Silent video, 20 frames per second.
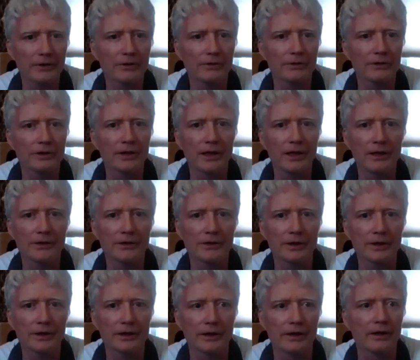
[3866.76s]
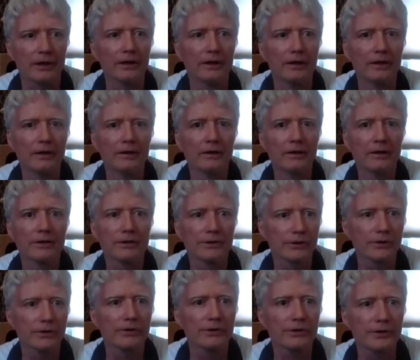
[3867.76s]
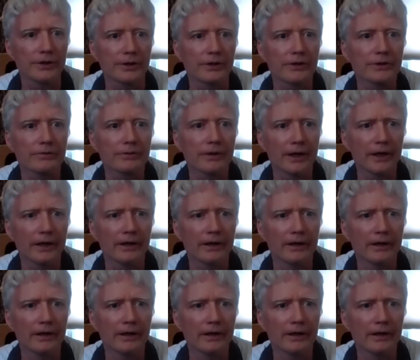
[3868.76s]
So today is the solstice, right?